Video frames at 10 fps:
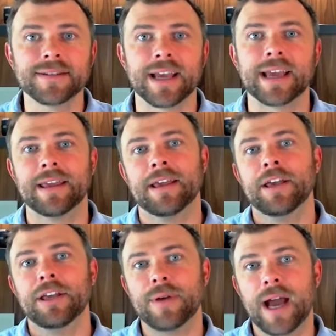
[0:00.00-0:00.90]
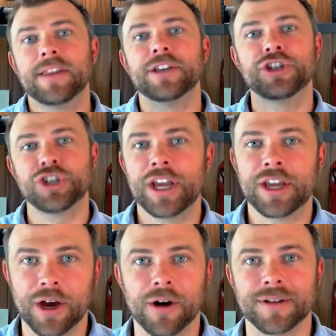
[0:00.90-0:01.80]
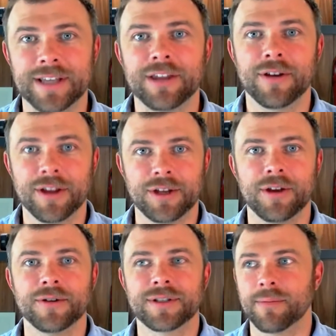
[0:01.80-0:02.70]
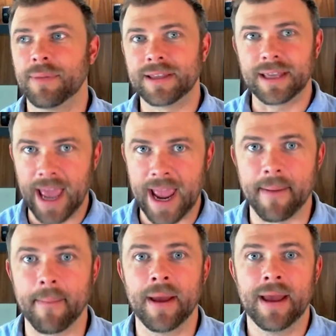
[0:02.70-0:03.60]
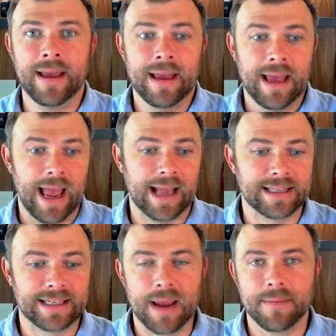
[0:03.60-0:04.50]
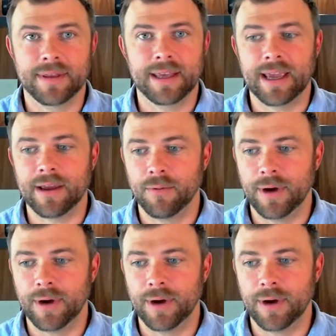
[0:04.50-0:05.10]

Like you had these cheat codes that you could use to beat the game. And same thing with